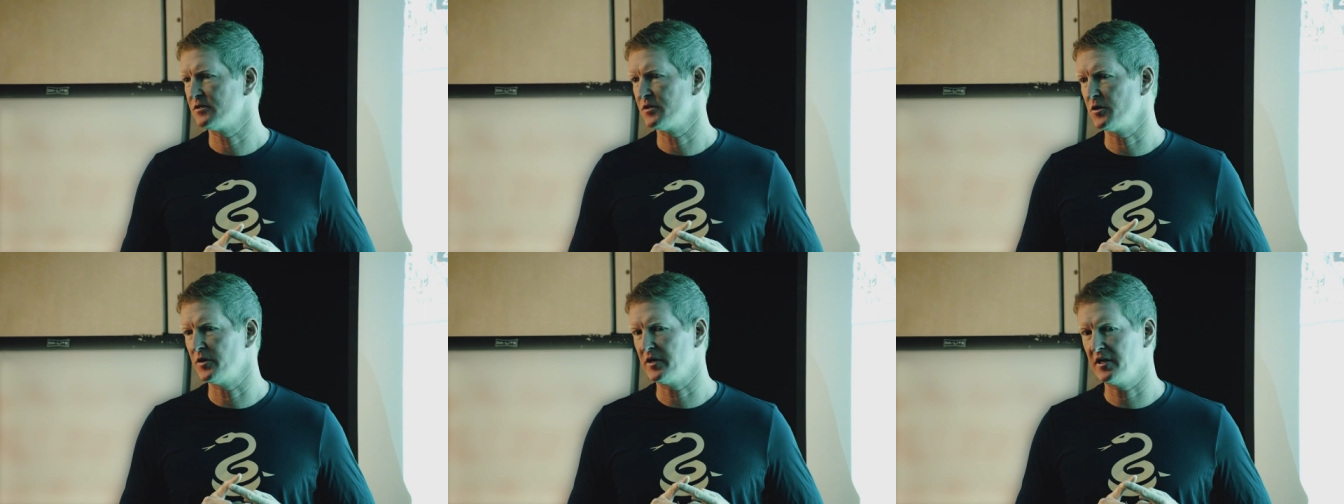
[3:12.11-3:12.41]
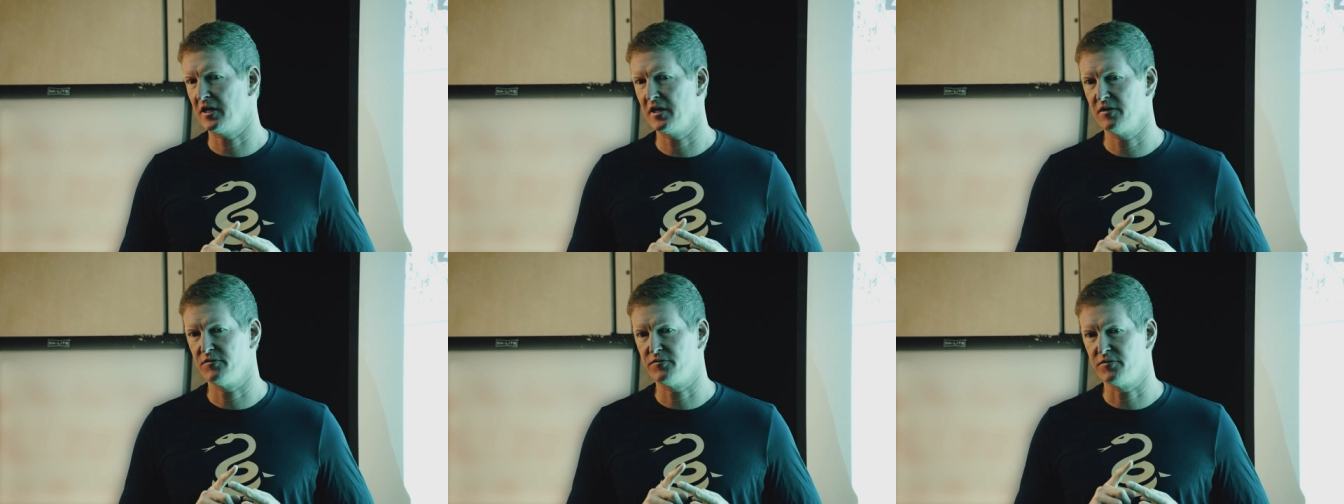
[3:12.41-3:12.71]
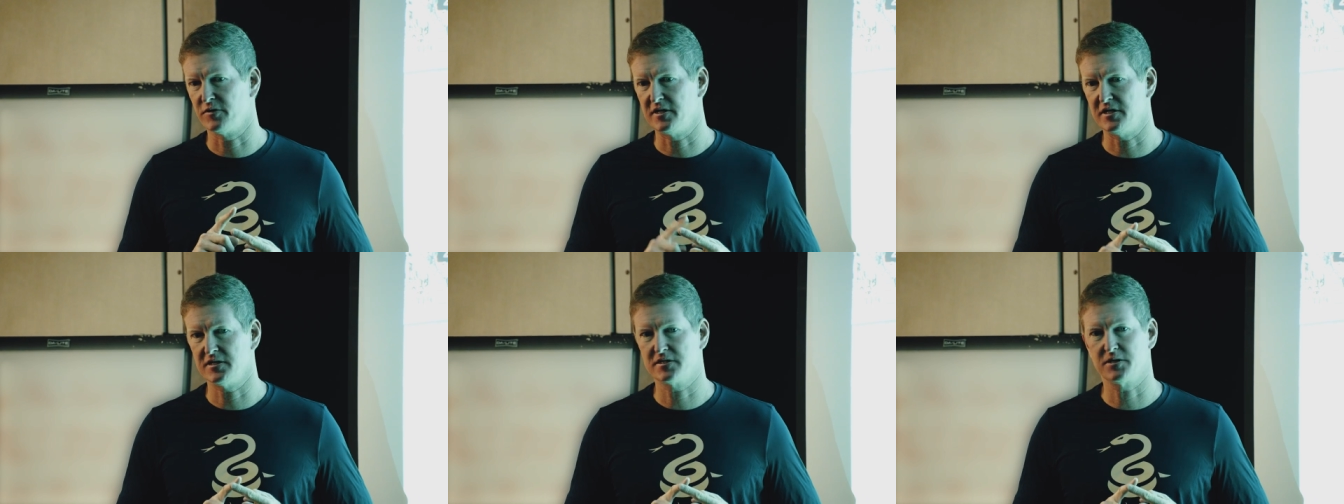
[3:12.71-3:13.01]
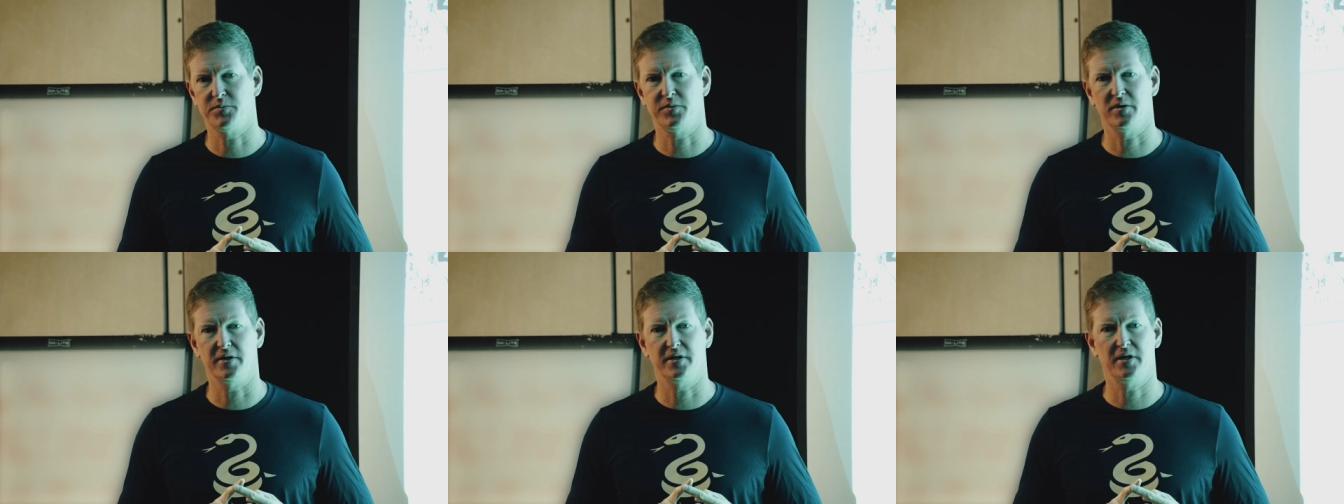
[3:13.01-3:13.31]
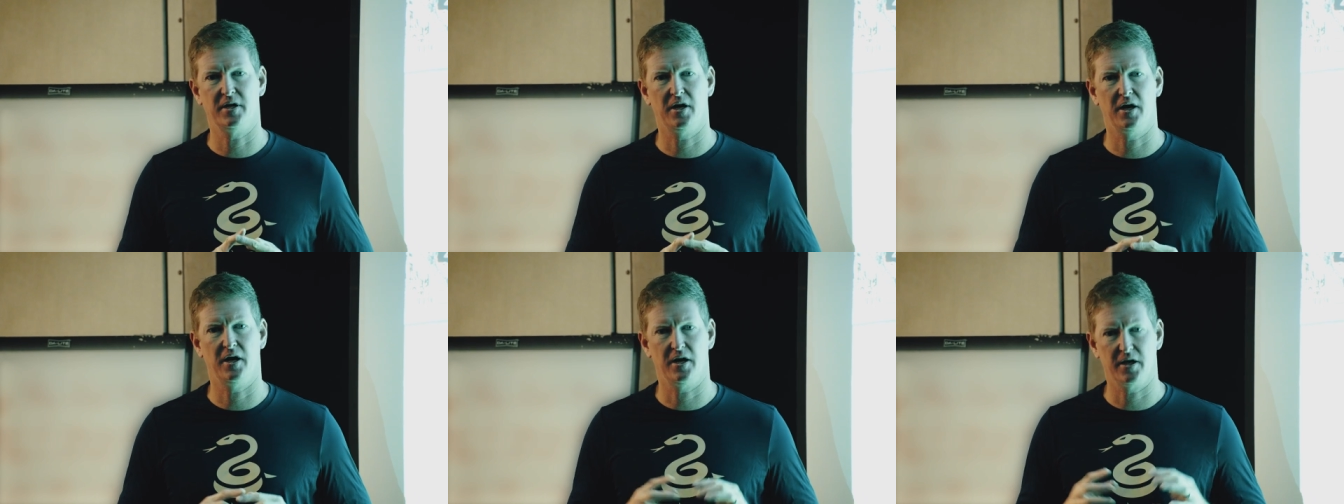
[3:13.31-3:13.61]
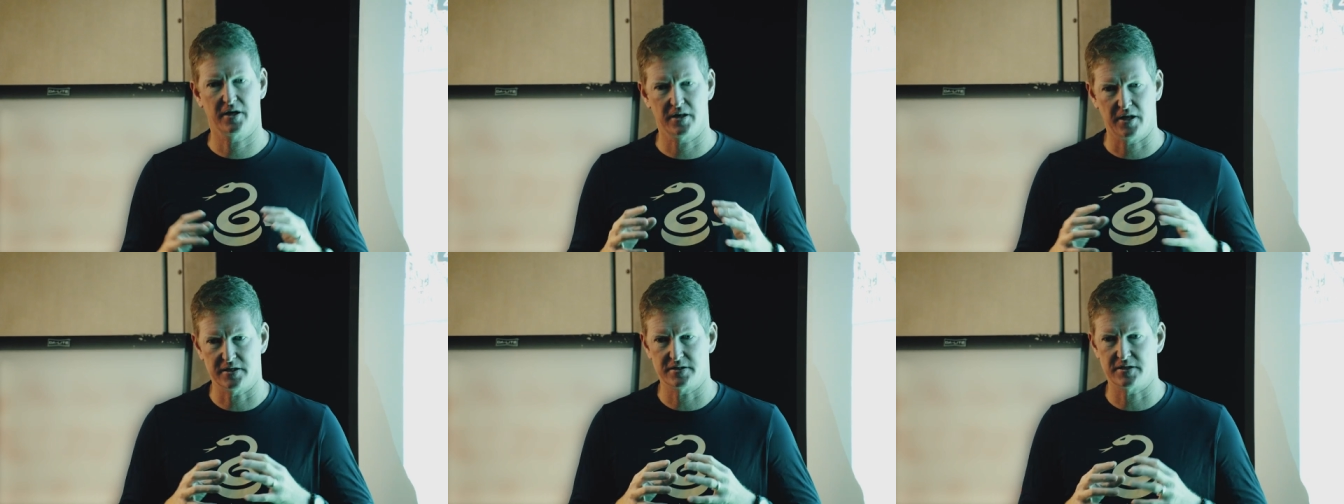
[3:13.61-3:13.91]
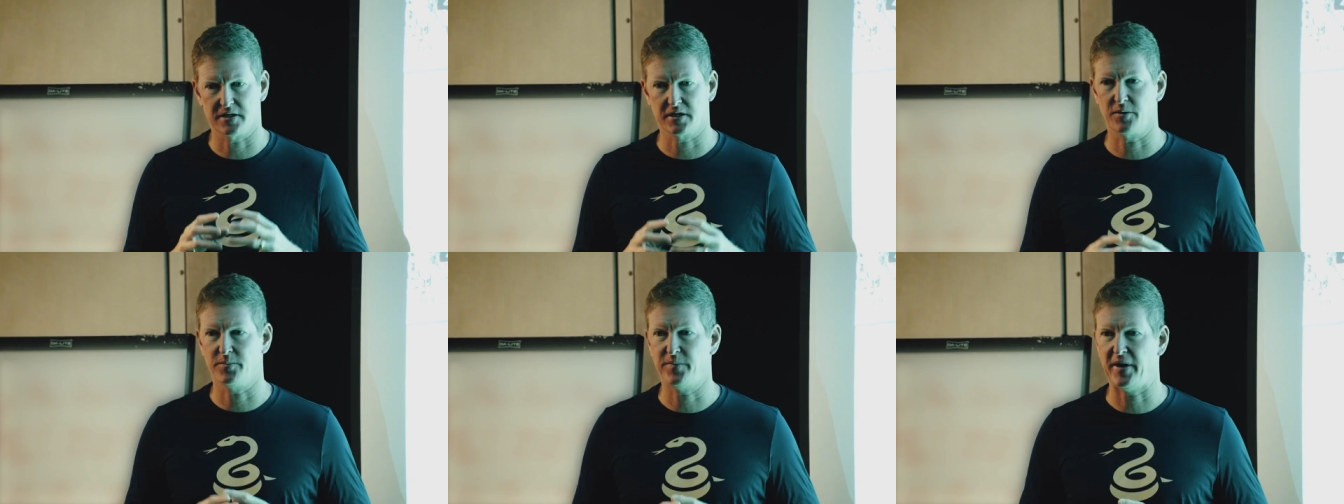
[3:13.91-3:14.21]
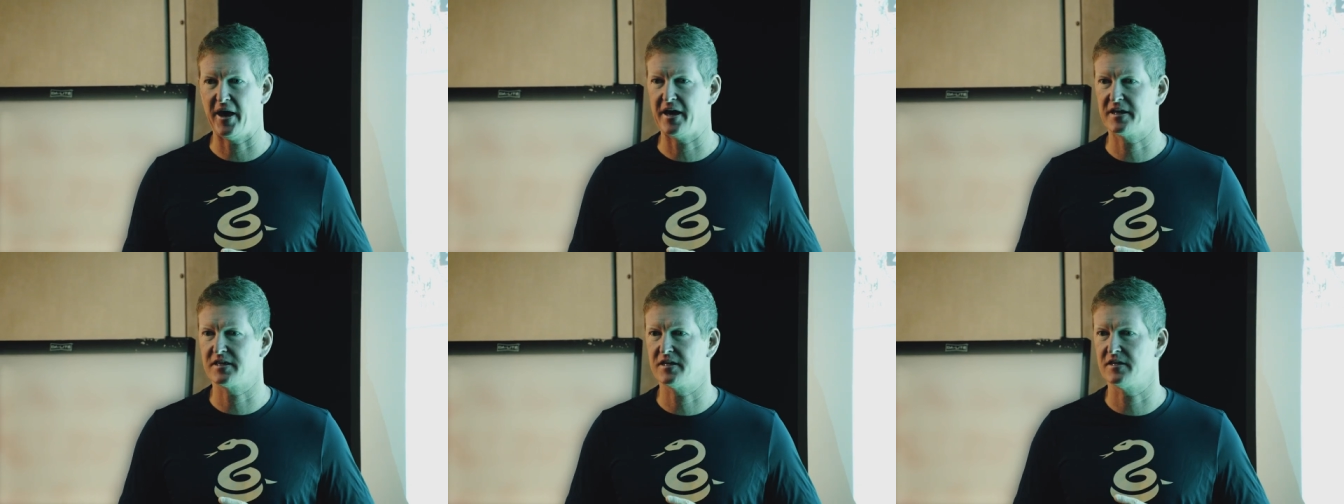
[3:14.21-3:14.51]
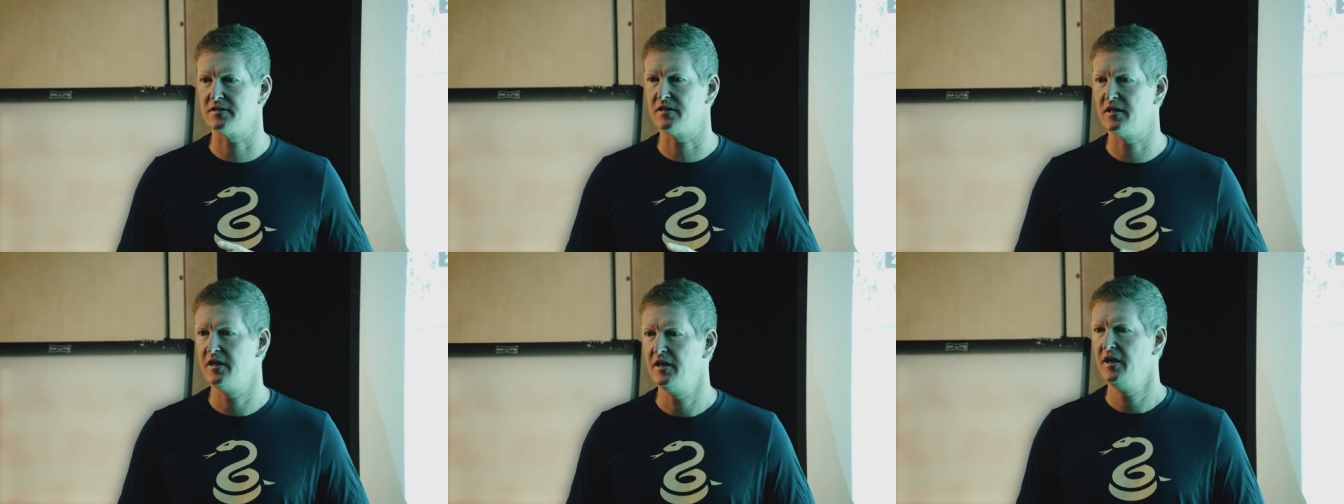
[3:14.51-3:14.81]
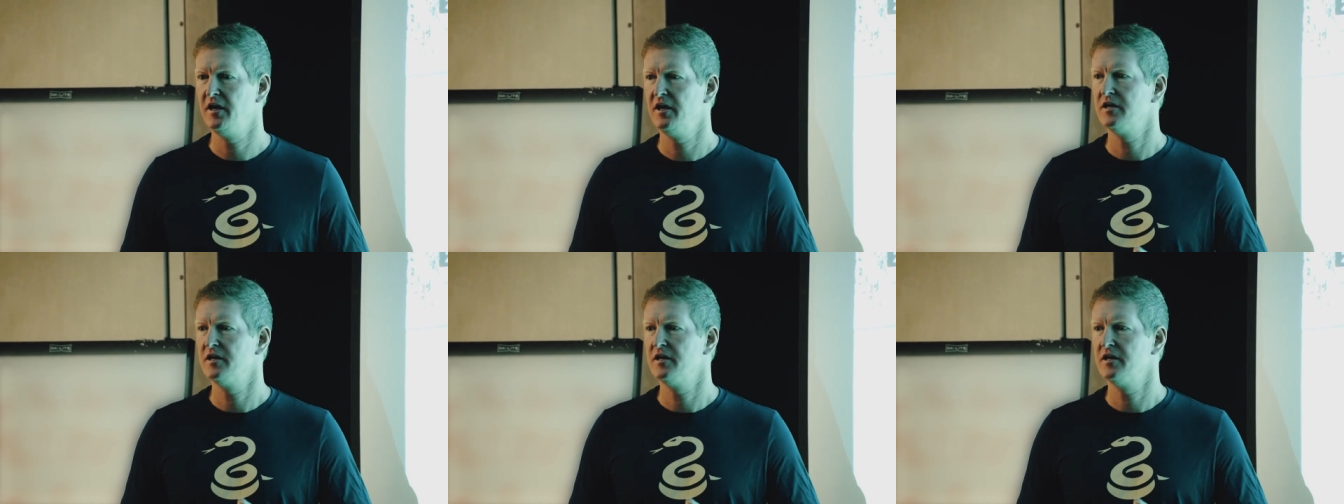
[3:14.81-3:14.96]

So if we're disciplined, uh, nice and compact, and